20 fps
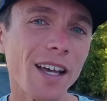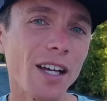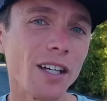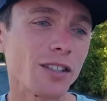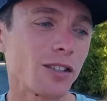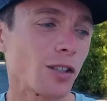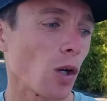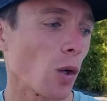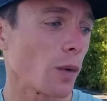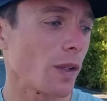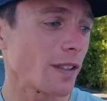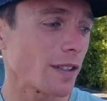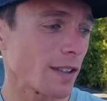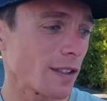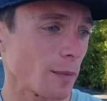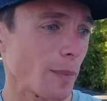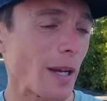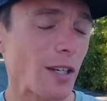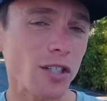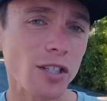So this
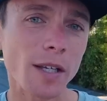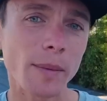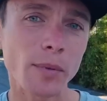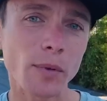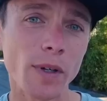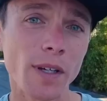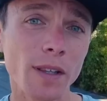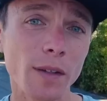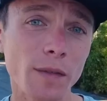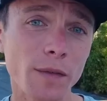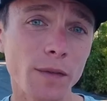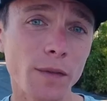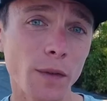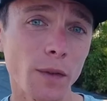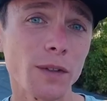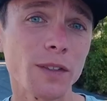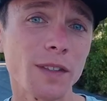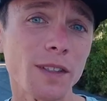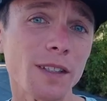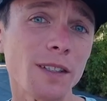suspension upgrade, the
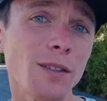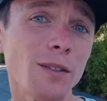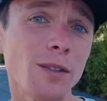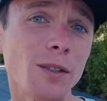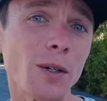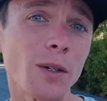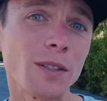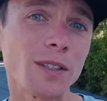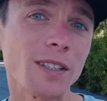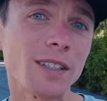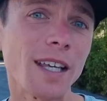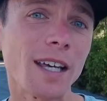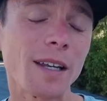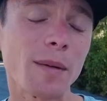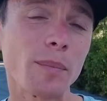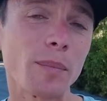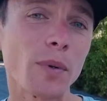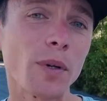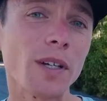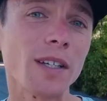first thing you notice is that
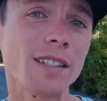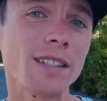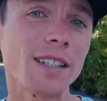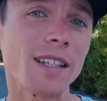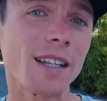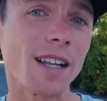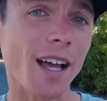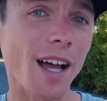it brings it